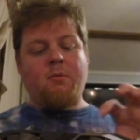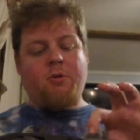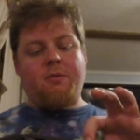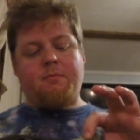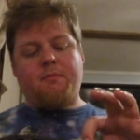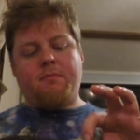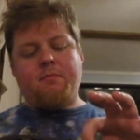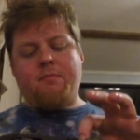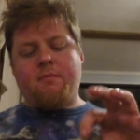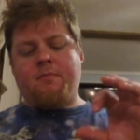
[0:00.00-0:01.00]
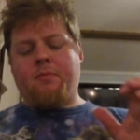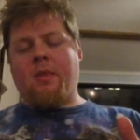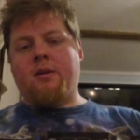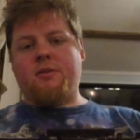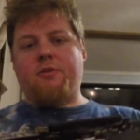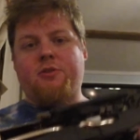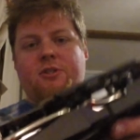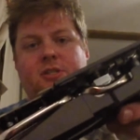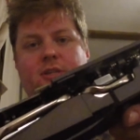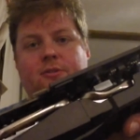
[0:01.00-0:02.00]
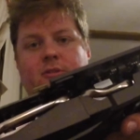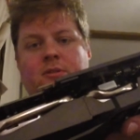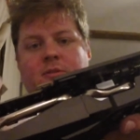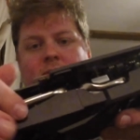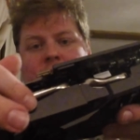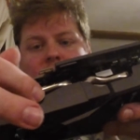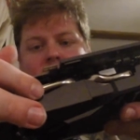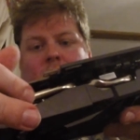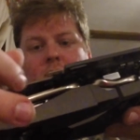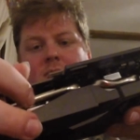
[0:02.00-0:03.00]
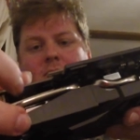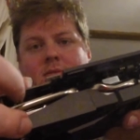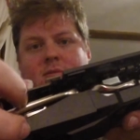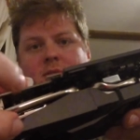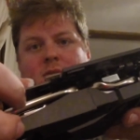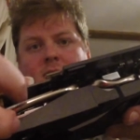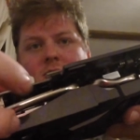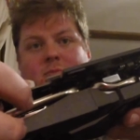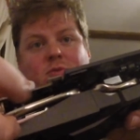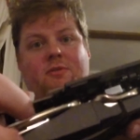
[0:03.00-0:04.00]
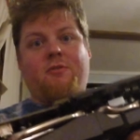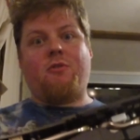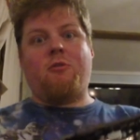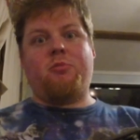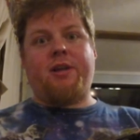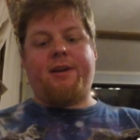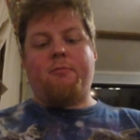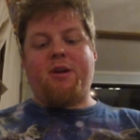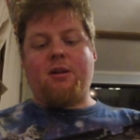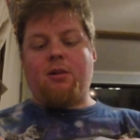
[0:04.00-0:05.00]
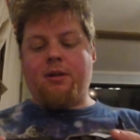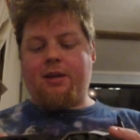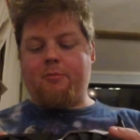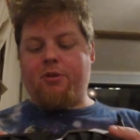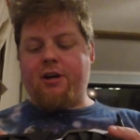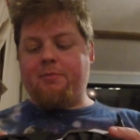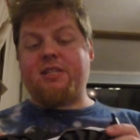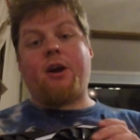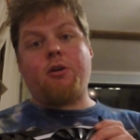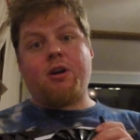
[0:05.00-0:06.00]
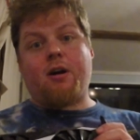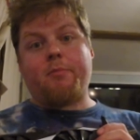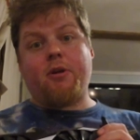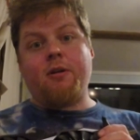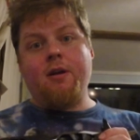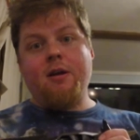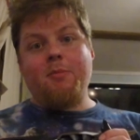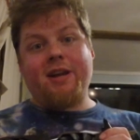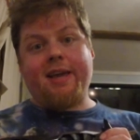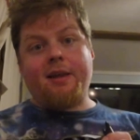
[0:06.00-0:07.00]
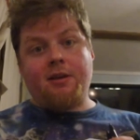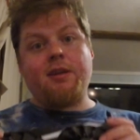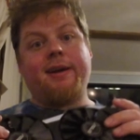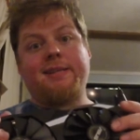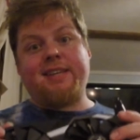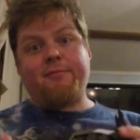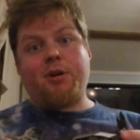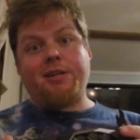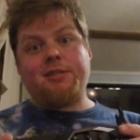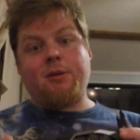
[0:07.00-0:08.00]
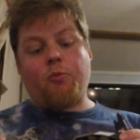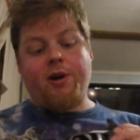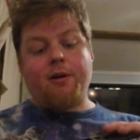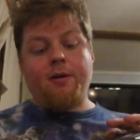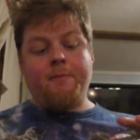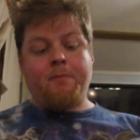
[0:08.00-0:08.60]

But so those are steel or some sort of chrome-plated metal heat pipes. They aren't copper, but again, you got to save money somewhere.